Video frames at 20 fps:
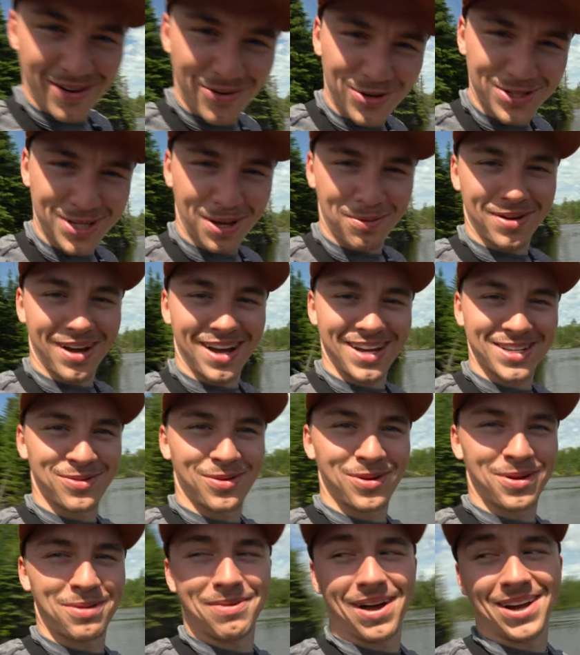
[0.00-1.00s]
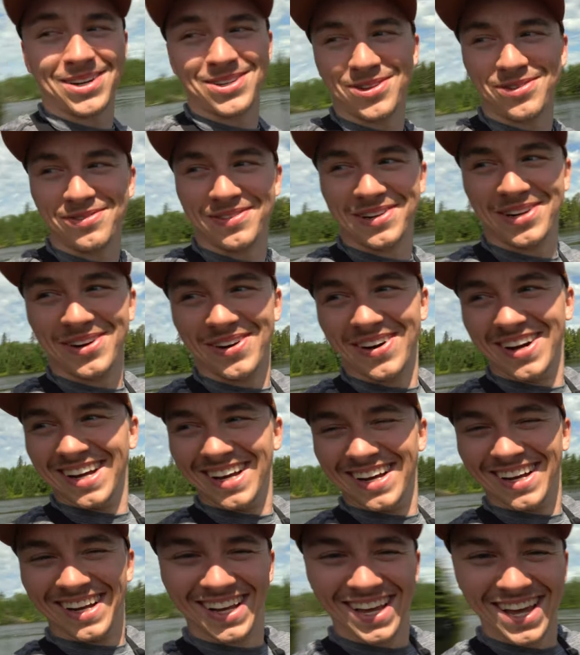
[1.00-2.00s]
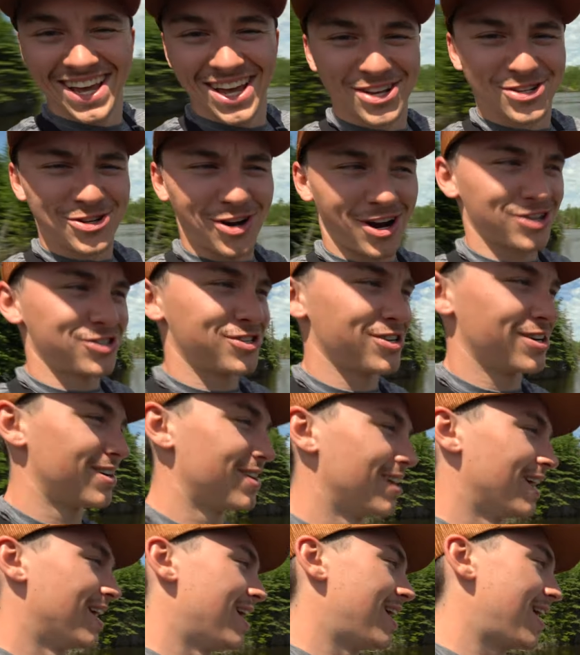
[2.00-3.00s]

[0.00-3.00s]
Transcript: What's up, guys? Welcome back to another video. Josh here.